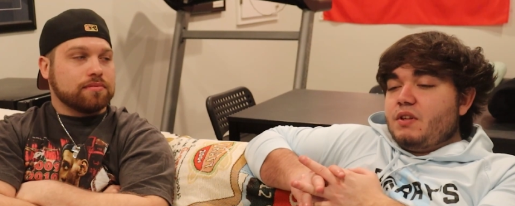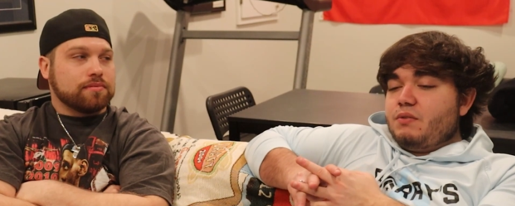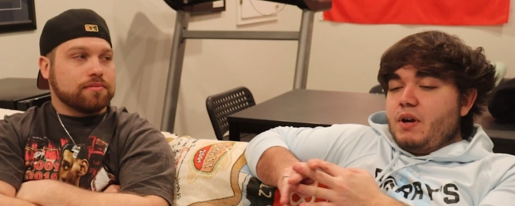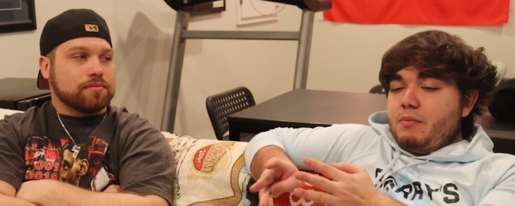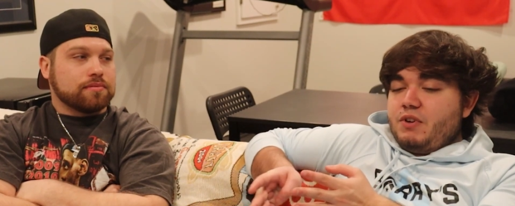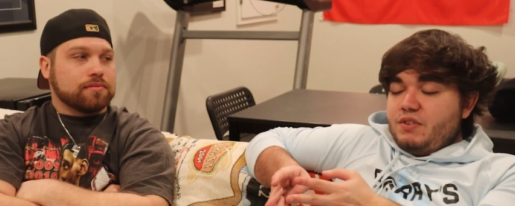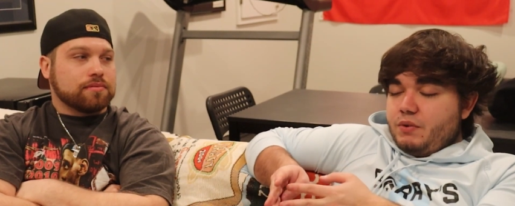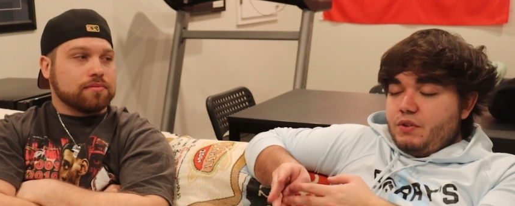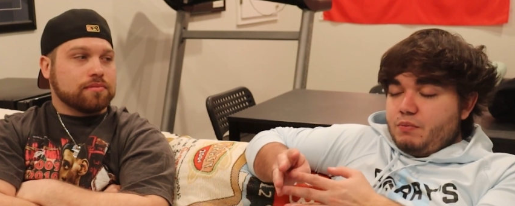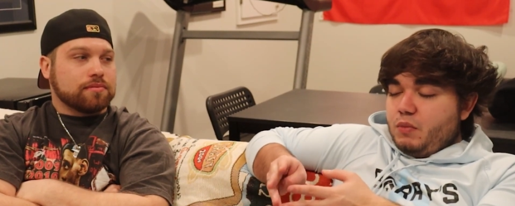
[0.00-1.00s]
Speaker 1: is this is what I'm trying to
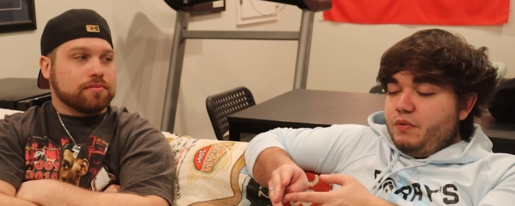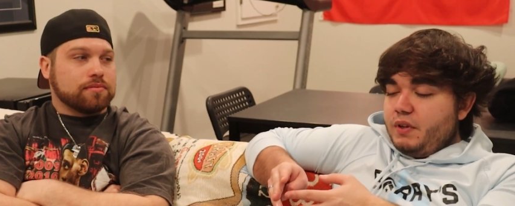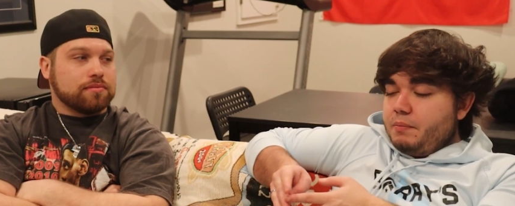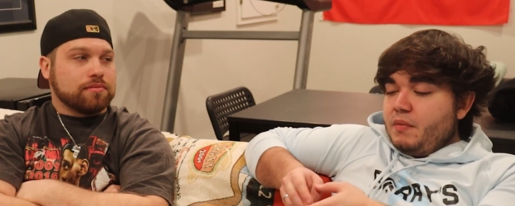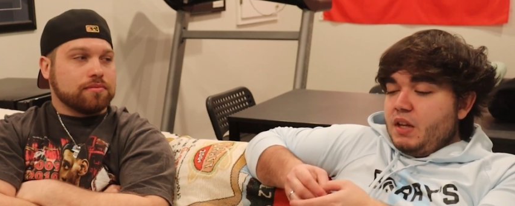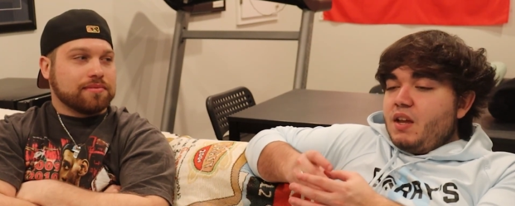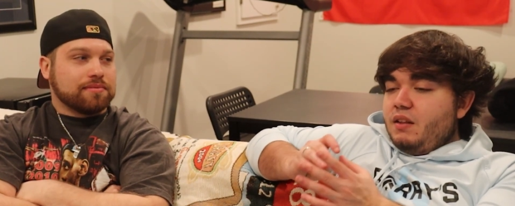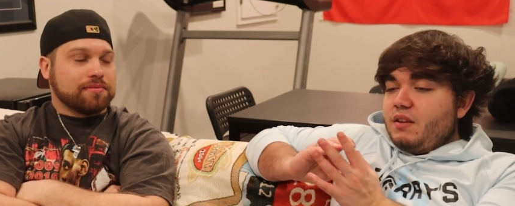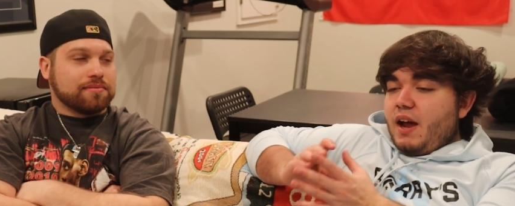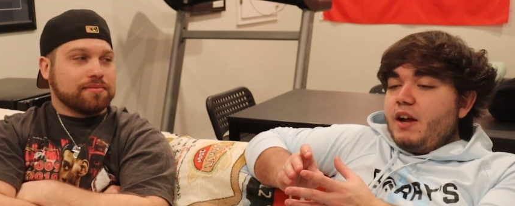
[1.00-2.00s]
say with this movie.
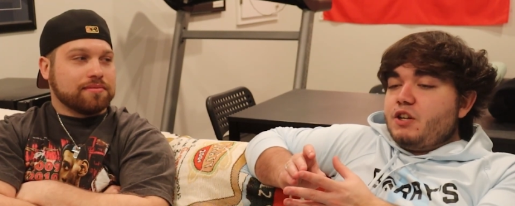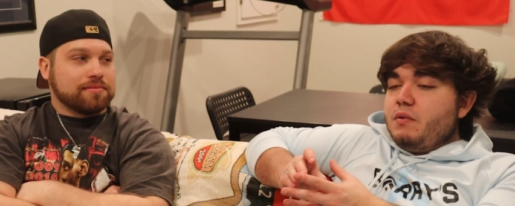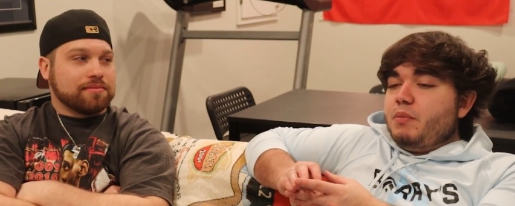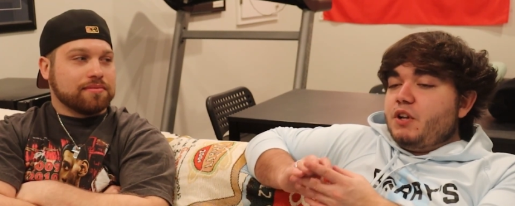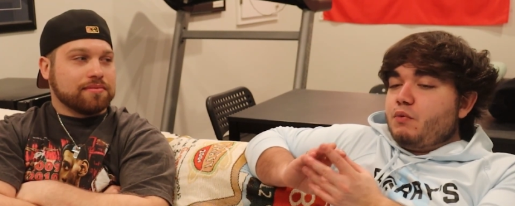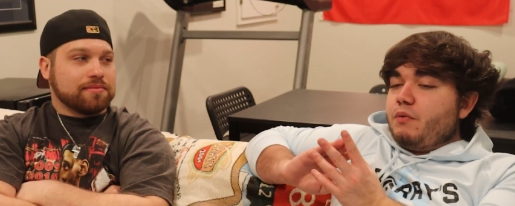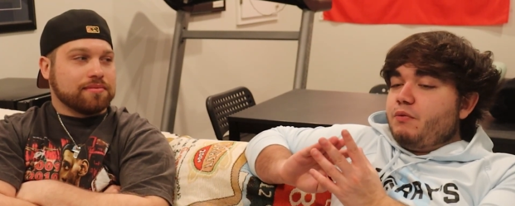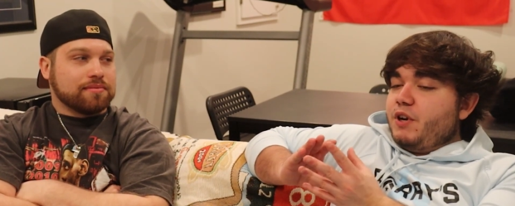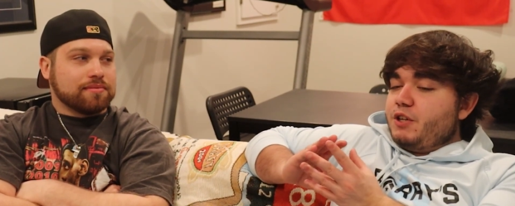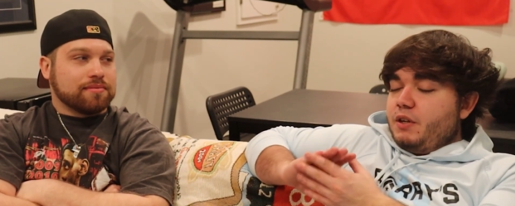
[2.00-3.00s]
It's action, but it's
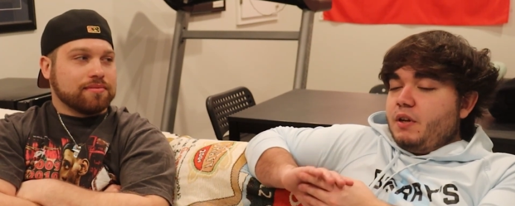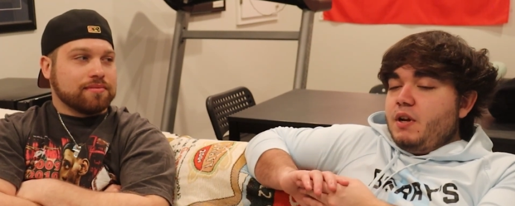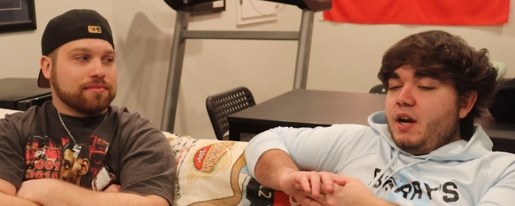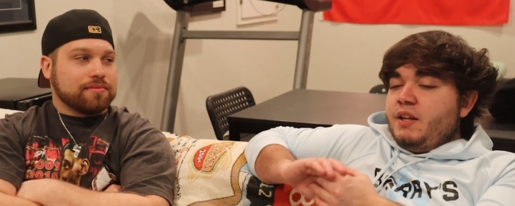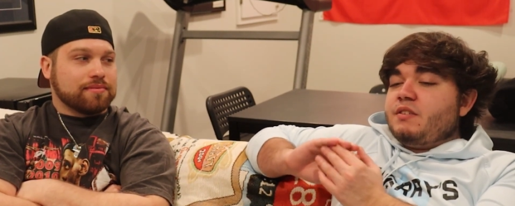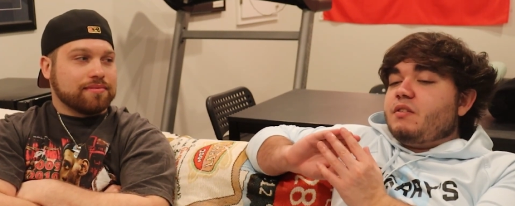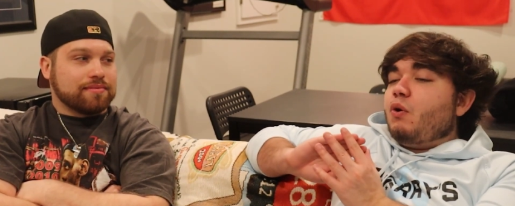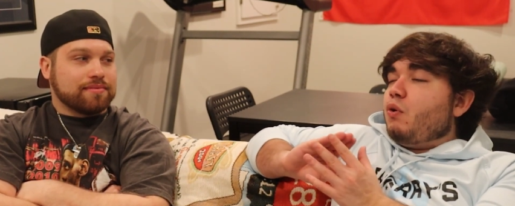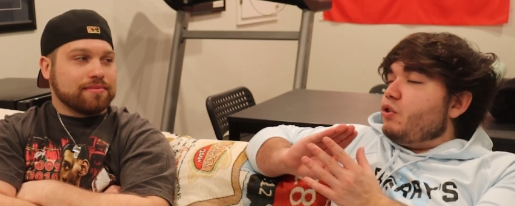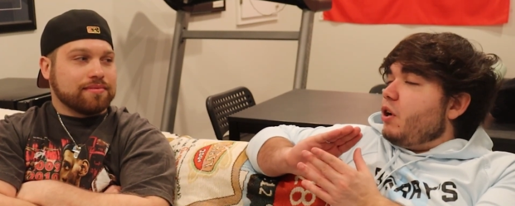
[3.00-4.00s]
refreshing, and that's the
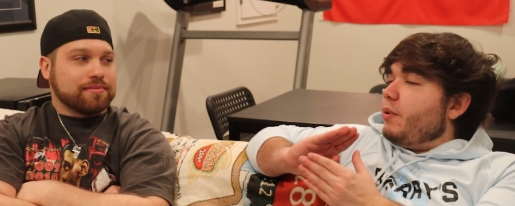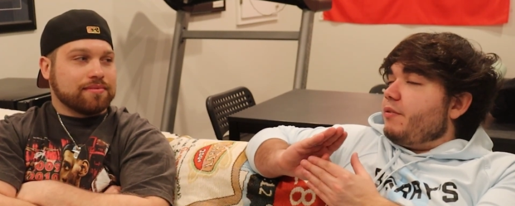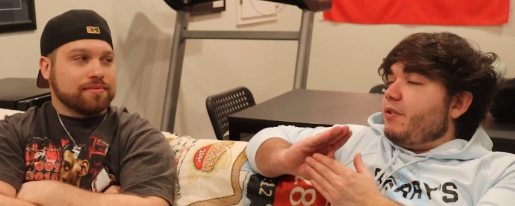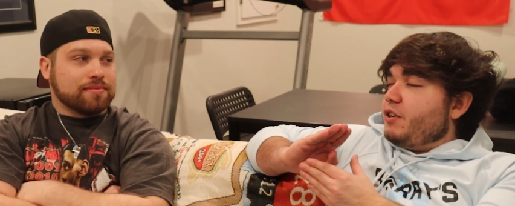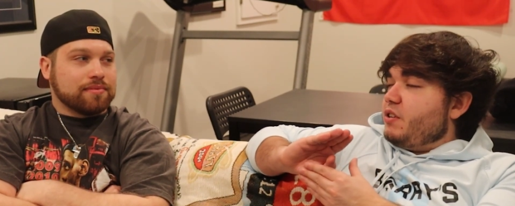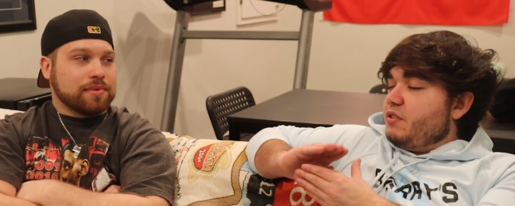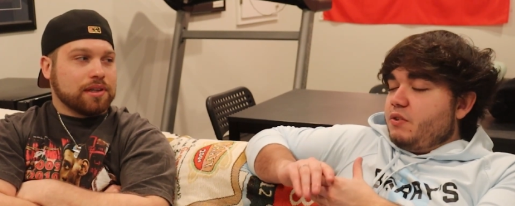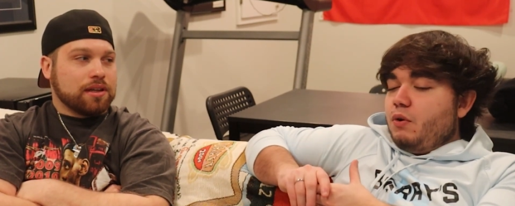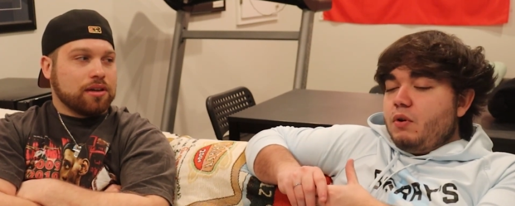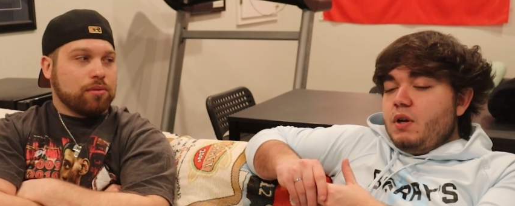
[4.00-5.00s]
whole John Wick franchise as
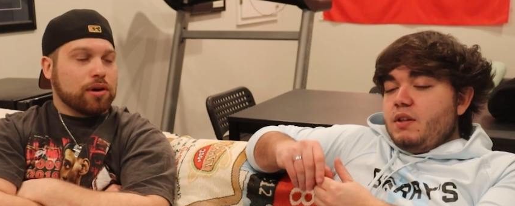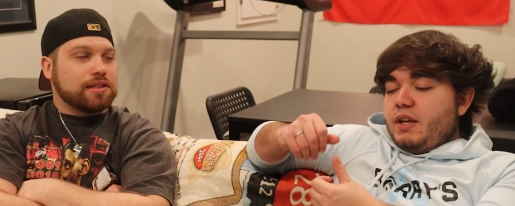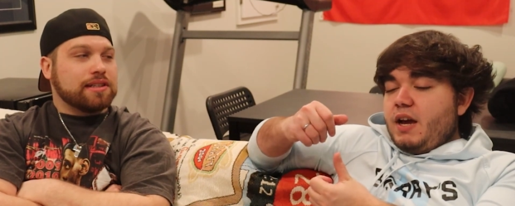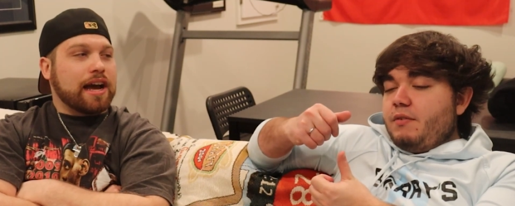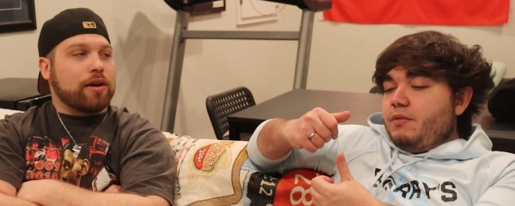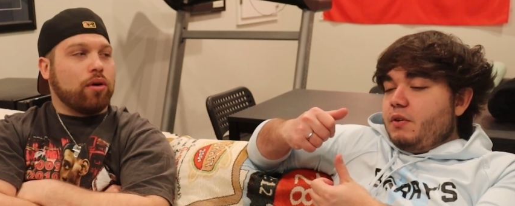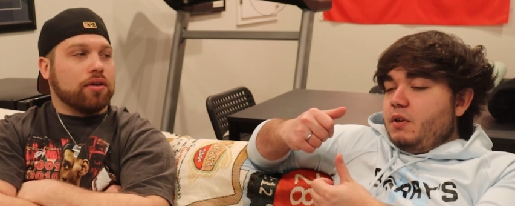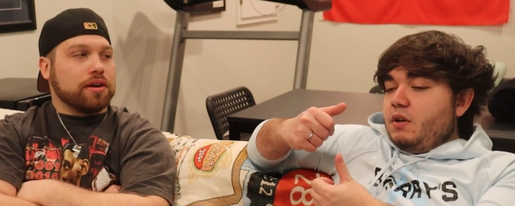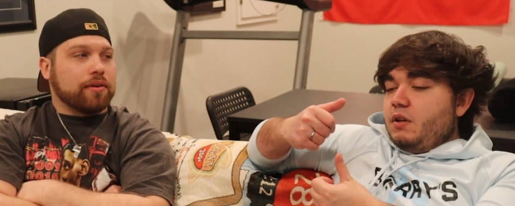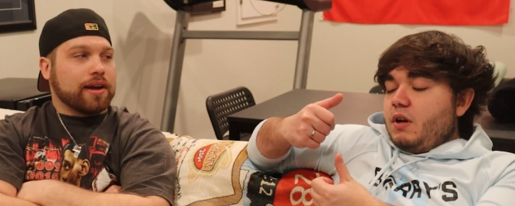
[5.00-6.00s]
a whole. Well, because it's high
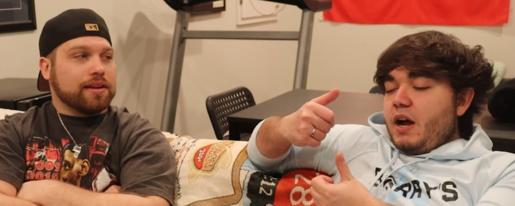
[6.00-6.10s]
quality, right?